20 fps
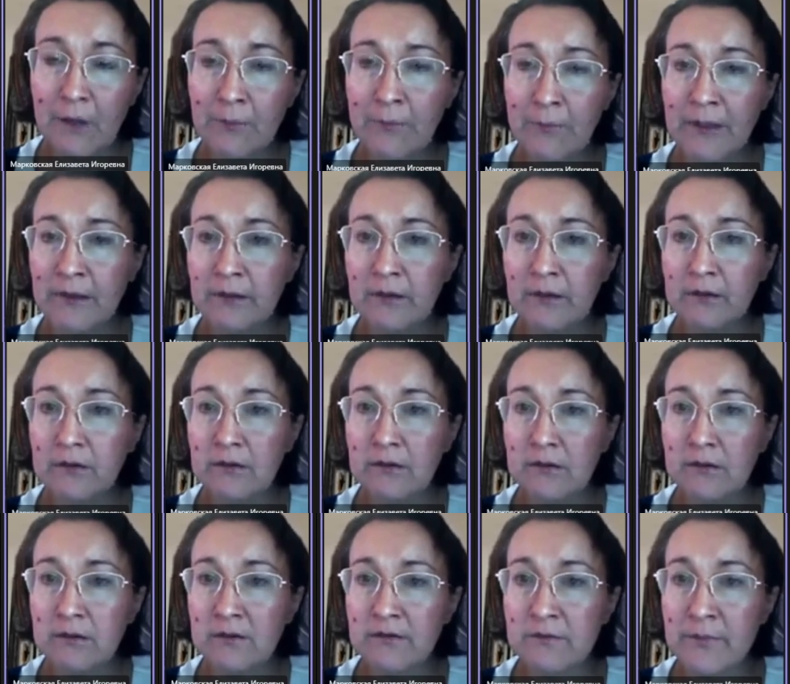make
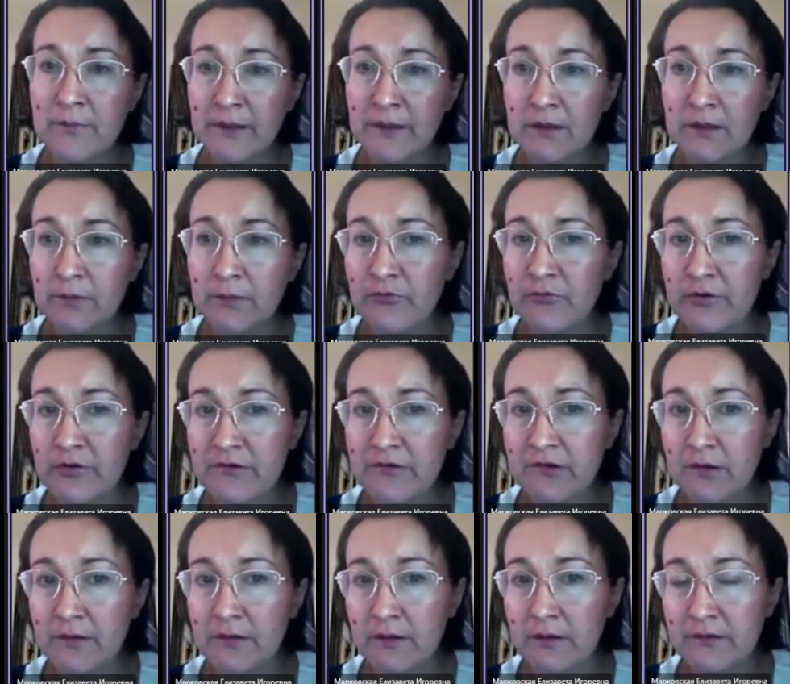the bankruptcy
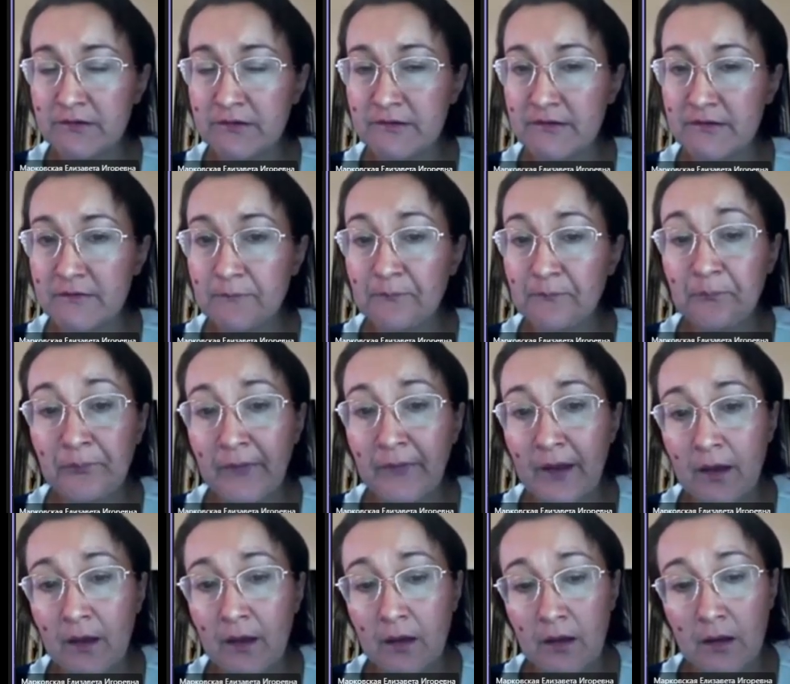risk analysis,
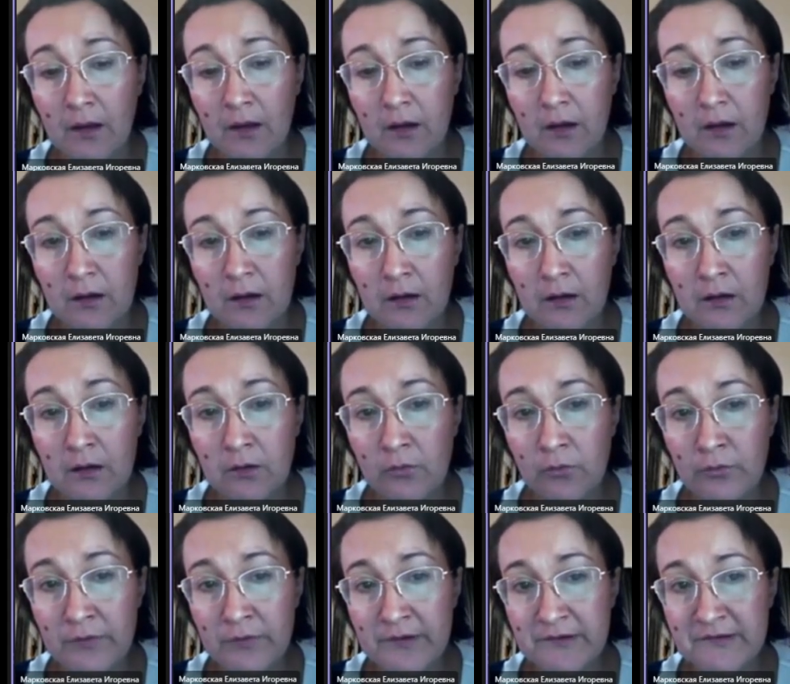
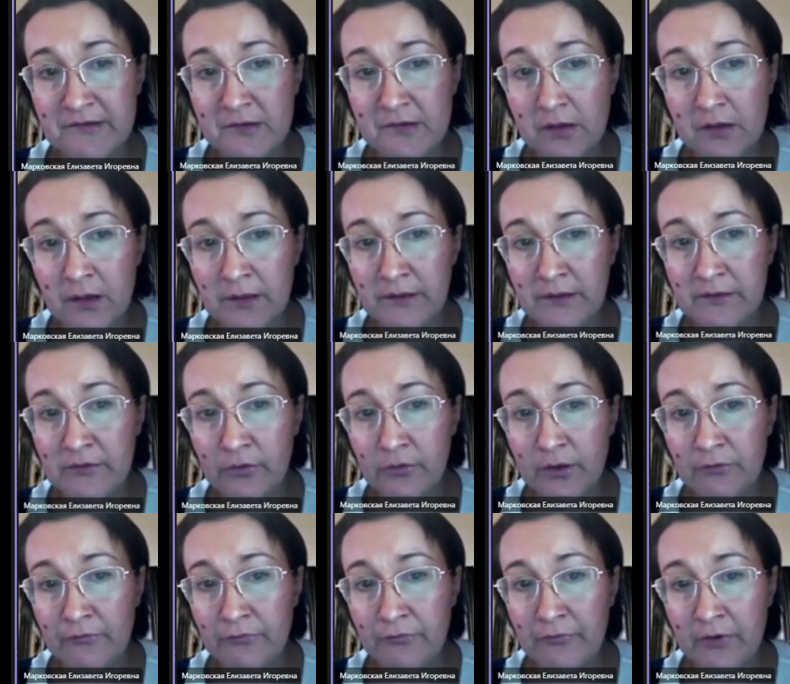on this slide you
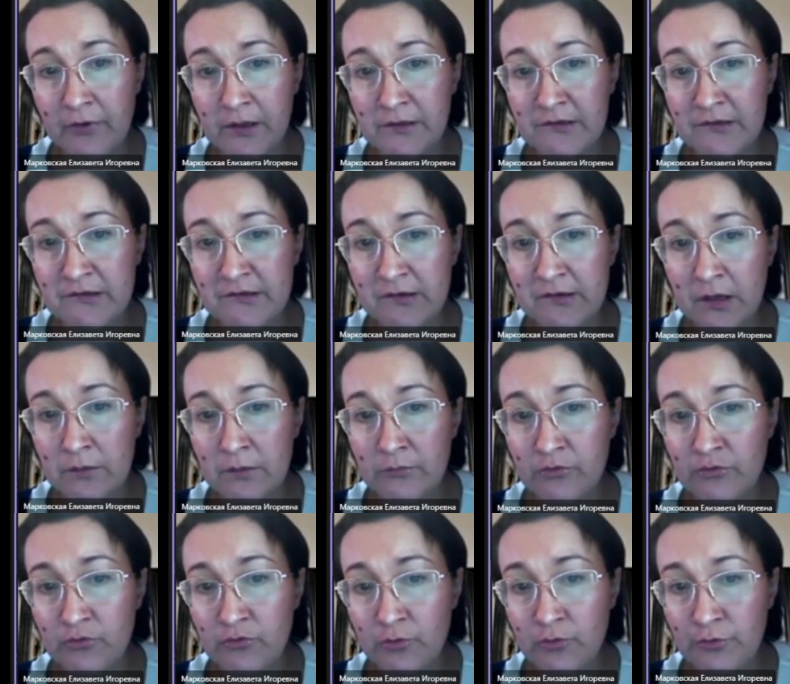can find some
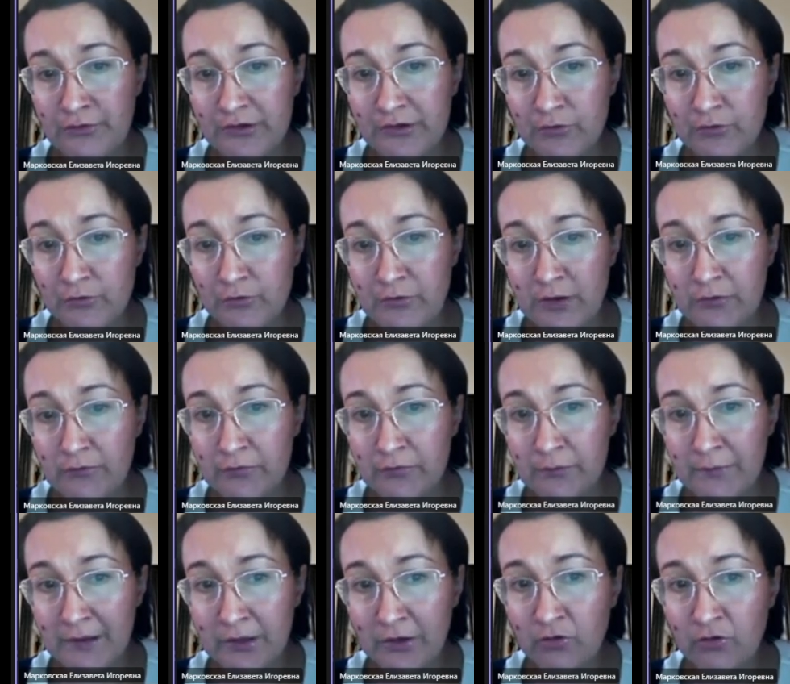sources of the
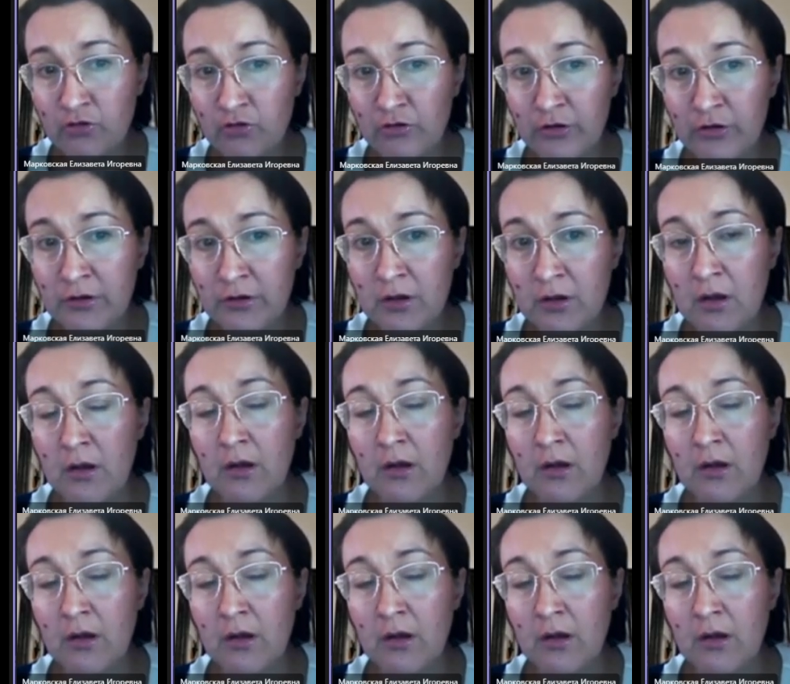information.